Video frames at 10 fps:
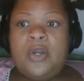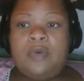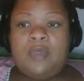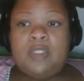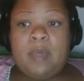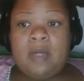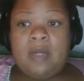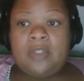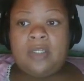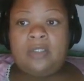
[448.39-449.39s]
which
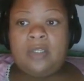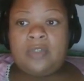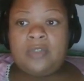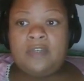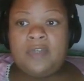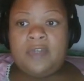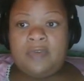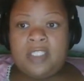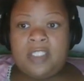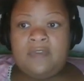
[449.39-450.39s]
PowerShell loads
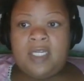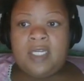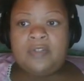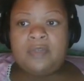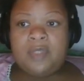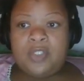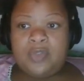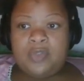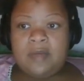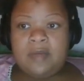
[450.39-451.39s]
configuration files and runs
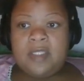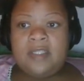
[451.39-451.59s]
scripts.